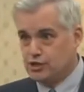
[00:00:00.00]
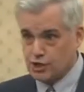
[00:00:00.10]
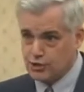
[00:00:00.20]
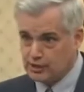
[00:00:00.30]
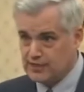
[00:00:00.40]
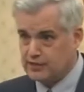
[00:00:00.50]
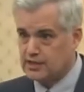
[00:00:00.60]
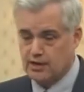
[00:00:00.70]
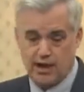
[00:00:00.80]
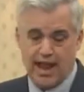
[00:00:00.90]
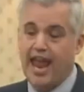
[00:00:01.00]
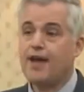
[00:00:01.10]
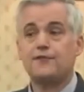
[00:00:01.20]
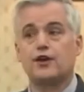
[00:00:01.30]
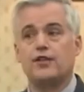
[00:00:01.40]
So you leave it there.
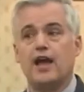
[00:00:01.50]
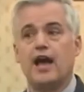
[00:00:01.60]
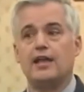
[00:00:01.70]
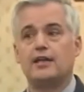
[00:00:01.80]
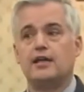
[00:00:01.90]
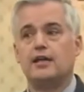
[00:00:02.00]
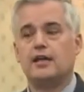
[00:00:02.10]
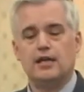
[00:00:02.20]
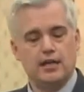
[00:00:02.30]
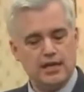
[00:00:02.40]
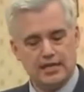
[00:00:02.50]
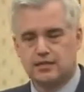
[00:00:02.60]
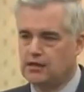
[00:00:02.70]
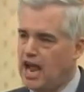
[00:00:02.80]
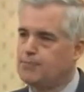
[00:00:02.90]
After that,
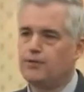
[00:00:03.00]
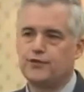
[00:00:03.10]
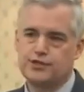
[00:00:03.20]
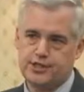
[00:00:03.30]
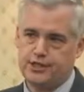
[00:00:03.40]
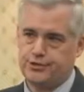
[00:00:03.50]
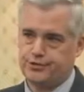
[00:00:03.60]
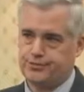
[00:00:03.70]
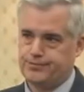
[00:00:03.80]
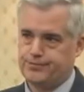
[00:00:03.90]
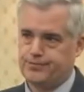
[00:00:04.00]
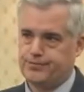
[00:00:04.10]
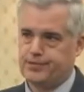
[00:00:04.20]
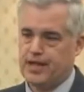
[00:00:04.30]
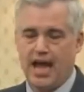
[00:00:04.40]
it's liable for seizure.
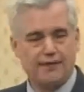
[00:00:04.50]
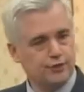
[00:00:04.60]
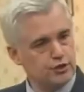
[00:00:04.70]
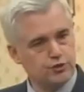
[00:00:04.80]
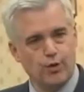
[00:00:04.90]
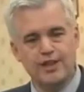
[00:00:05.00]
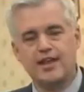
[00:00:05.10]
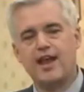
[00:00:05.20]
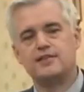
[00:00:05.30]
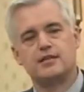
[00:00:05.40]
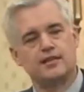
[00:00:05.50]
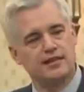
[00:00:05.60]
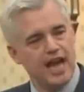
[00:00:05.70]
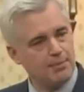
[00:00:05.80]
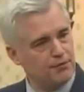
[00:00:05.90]
After those 20 days,
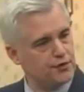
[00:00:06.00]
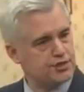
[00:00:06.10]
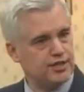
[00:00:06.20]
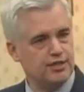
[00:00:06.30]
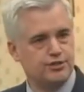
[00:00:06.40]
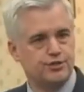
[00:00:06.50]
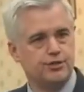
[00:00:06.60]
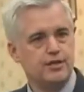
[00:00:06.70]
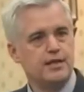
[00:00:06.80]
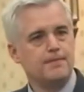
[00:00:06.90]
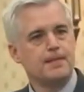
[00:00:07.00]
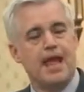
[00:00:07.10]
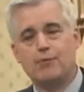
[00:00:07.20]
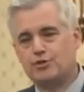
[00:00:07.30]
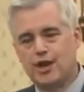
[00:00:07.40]
liable for seizure.
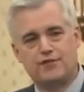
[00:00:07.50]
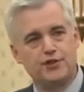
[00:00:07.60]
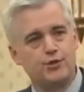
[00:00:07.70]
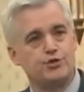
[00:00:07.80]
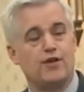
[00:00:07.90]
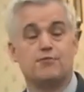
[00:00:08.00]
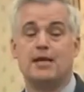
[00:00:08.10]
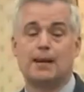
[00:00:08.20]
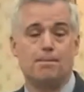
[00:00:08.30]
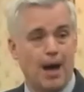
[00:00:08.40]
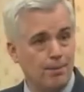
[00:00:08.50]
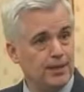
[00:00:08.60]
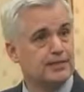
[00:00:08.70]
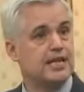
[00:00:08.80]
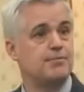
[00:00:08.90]
And what you have to do is you have to make a
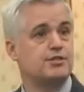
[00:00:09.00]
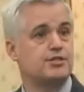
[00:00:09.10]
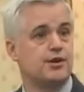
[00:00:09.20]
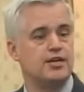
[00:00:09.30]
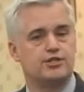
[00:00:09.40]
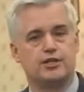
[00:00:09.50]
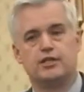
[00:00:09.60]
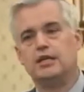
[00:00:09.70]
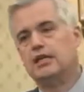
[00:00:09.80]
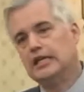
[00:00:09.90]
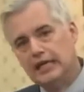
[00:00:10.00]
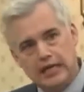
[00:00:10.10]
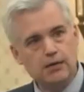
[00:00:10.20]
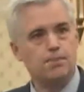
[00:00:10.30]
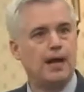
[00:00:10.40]
public demonstration
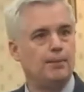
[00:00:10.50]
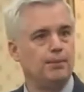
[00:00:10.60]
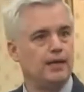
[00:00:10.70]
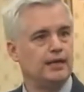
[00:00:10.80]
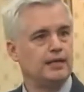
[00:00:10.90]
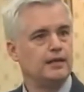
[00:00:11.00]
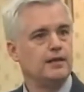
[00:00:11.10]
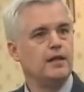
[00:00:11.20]
in public